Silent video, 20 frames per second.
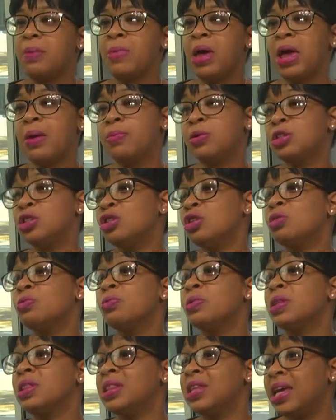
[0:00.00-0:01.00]
able to
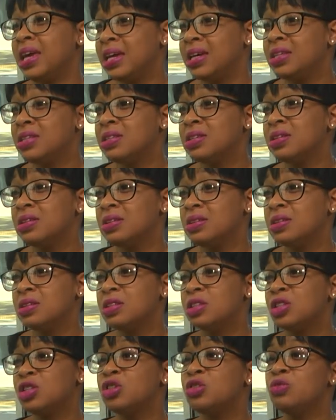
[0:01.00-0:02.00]
relate
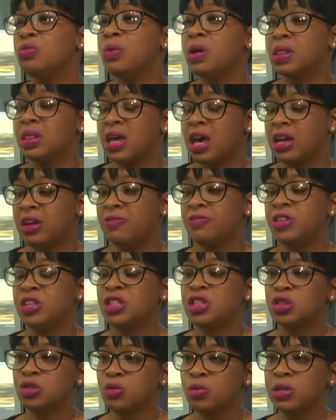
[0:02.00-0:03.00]
to a lot of
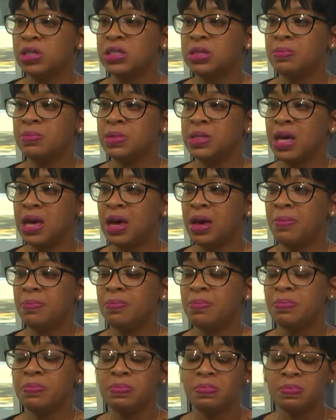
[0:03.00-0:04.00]
these stories sometimes
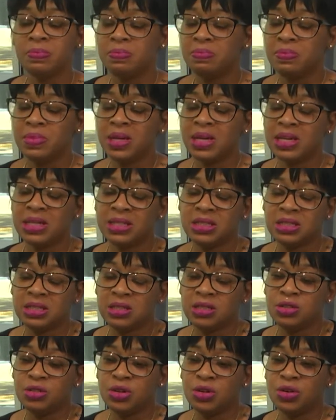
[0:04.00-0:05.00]
because,
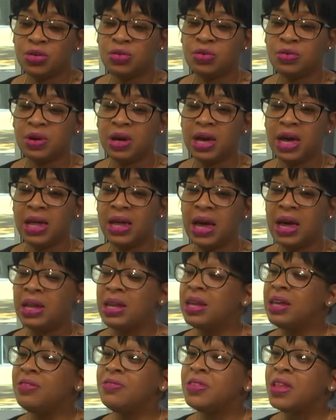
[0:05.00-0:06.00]
I
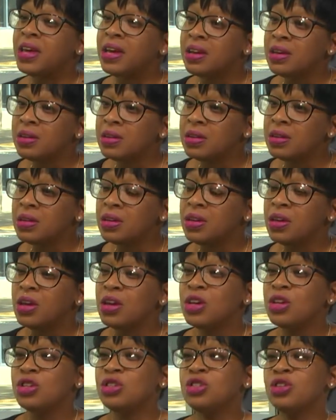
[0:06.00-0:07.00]
lived it.
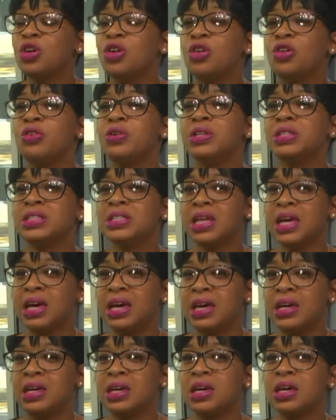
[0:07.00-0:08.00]
So it's
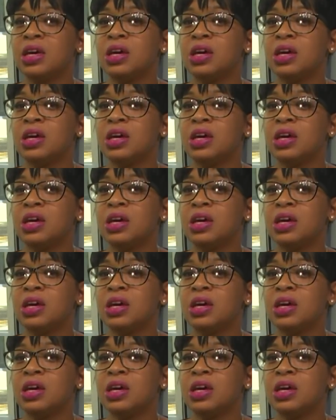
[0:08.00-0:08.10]
like,